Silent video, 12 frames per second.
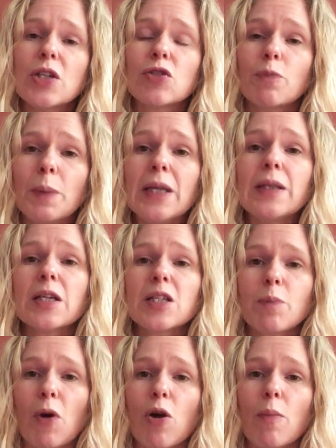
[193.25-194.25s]
is repeat the
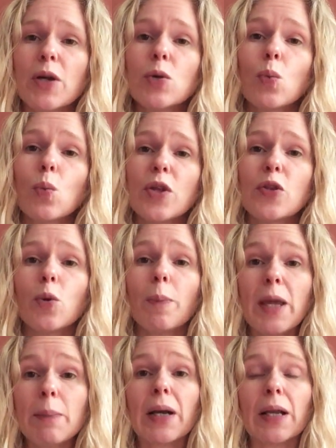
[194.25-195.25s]
experiment with your
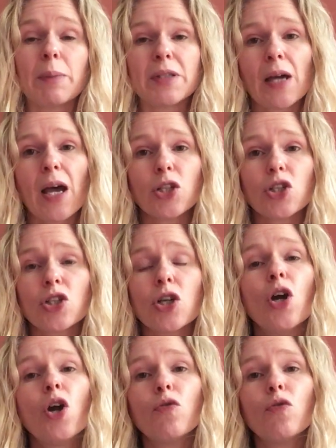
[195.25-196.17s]
paper clip attached,